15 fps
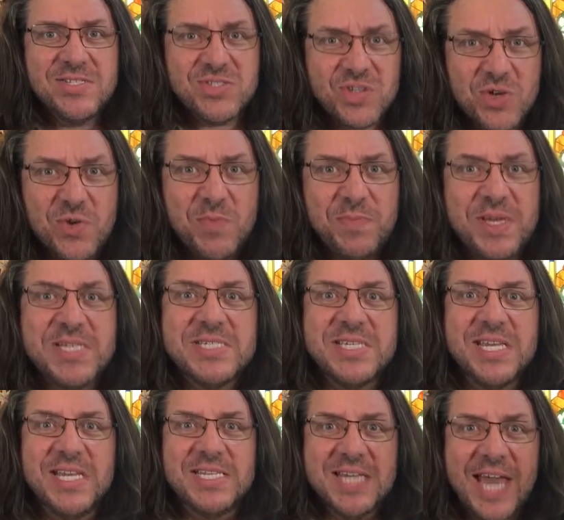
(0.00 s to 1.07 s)
Too
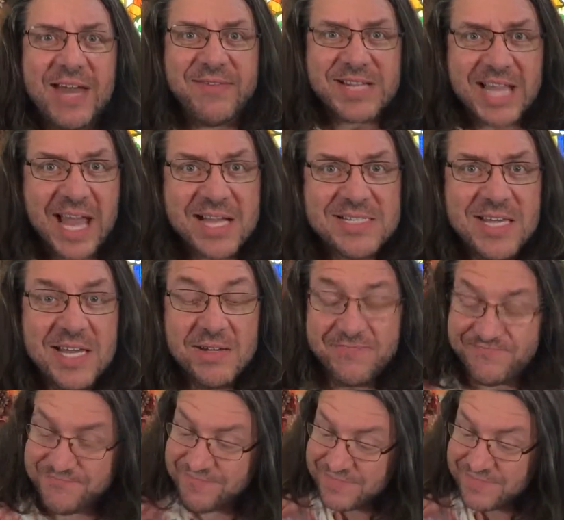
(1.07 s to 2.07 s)
busy to have a cocktail.